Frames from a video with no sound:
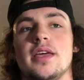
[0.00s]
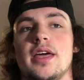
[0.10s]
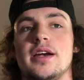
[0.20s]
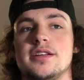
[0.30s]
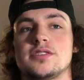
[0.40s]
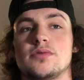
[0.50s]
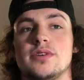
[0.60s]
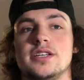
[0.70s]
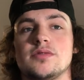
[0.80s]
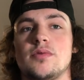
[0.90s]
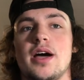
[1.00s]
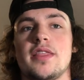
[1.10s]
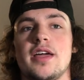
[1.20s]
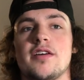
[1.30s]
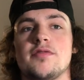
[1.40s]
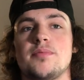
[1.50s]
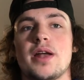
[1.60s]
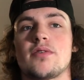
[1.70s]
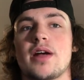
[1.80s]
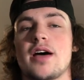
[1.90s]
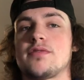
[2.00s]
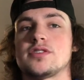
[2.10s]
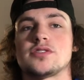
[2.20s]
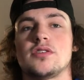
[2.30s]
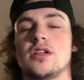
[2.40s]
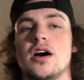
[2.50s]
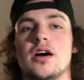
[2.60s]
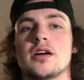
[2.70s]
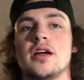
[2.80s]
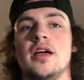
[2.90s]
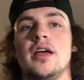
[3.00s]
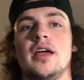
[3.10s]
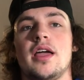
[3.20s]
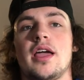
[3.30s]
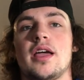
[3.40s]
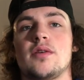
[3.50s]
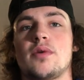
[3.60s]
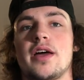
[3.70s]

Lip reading: And it is the reason why they have been around for so long and why